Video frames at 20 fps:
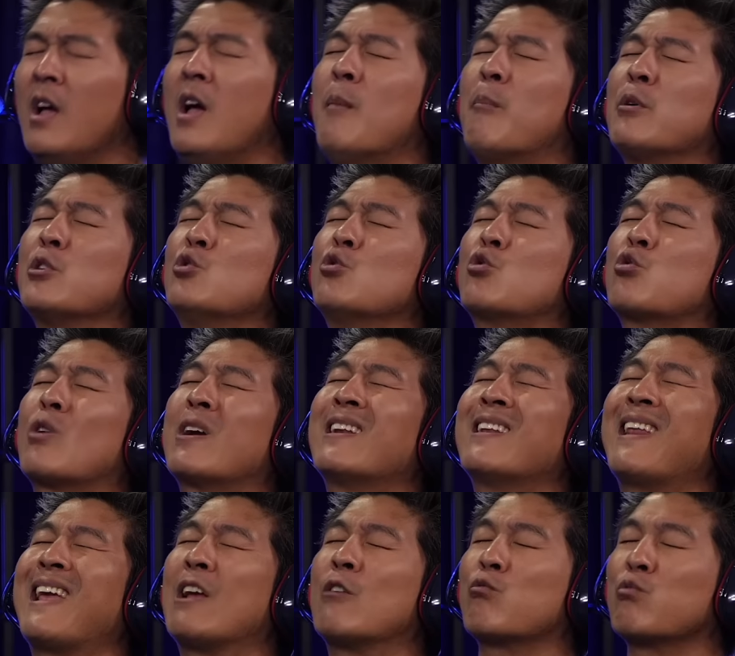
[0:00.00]
but you
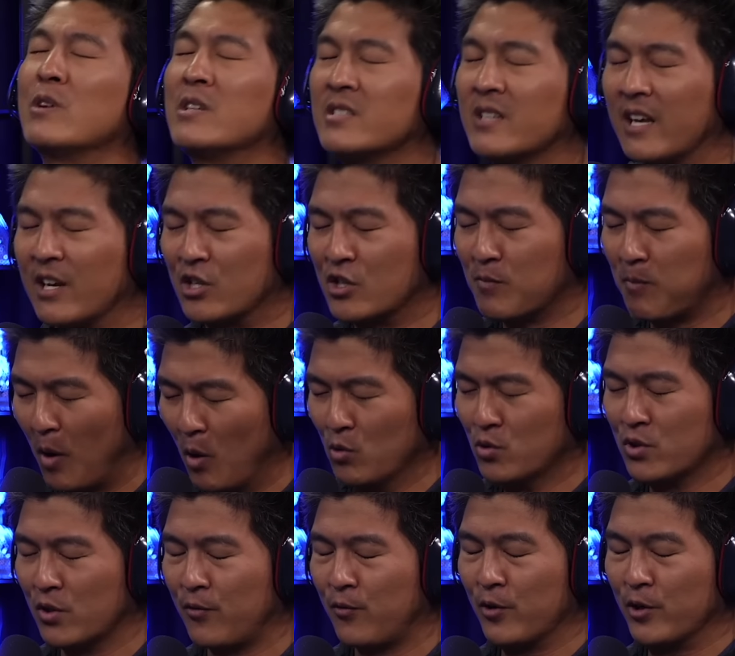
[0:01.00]
created a risk
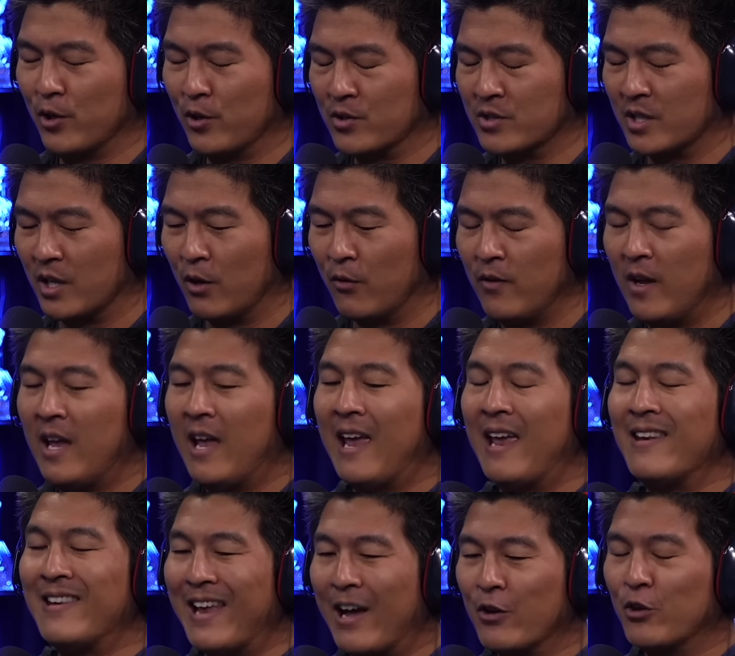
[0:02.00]
exposure for yourself,
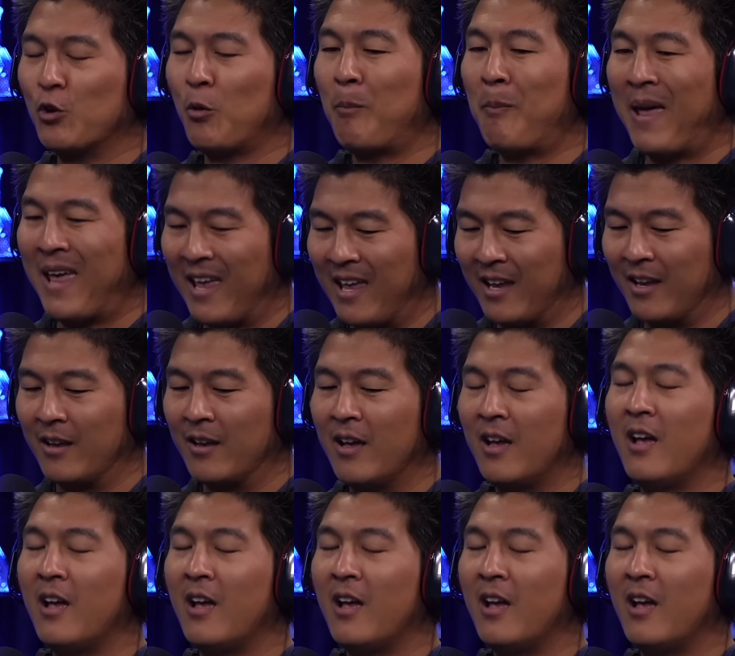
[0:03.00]
and now you're paying